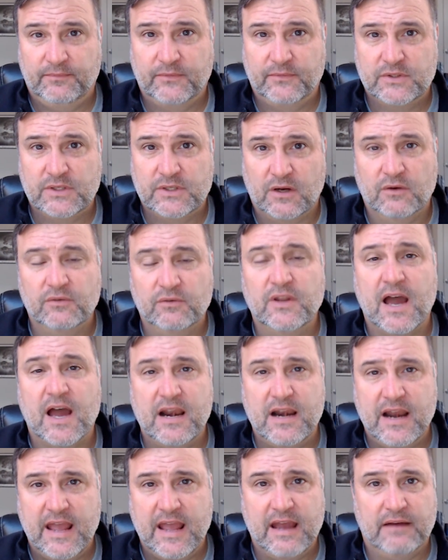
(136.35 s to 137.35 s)
So nine
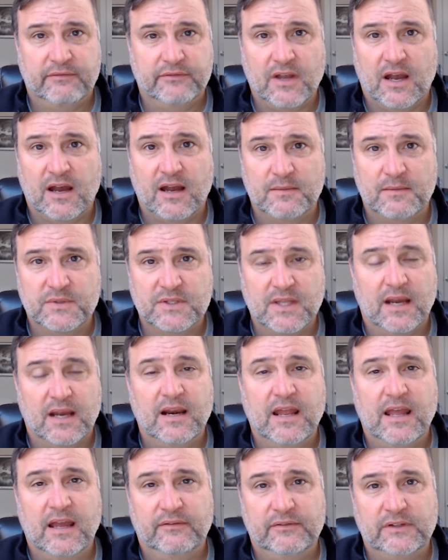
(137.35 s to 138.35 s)
and a half times, nine and
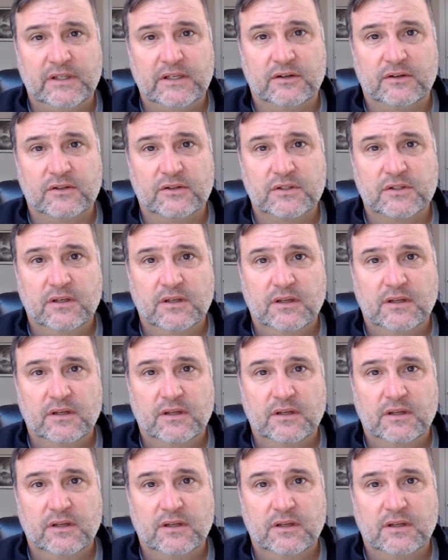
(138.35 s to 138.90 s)
a half years.